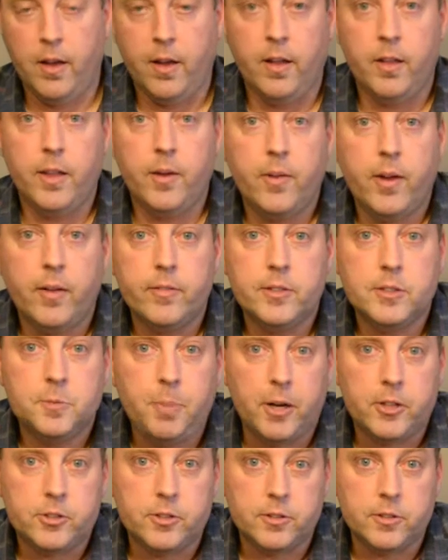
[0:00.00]
Then we have the
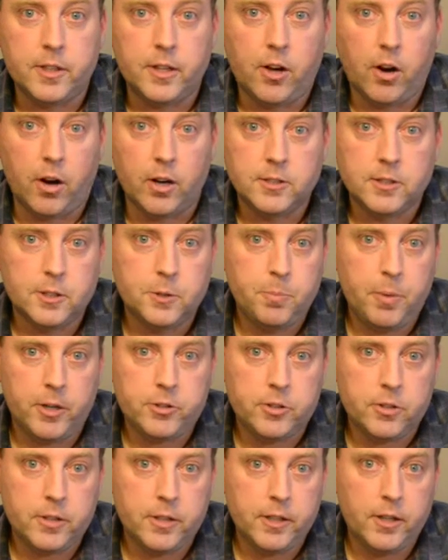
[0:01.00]
specialty cards. The
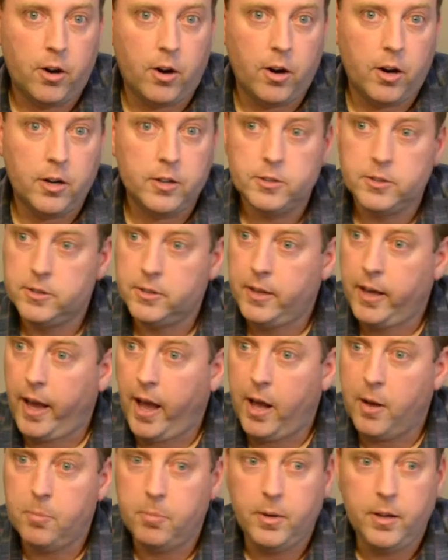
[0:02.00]
specialty cards
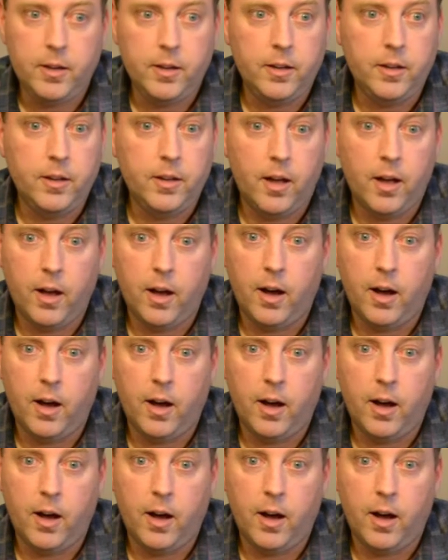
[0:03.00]
can be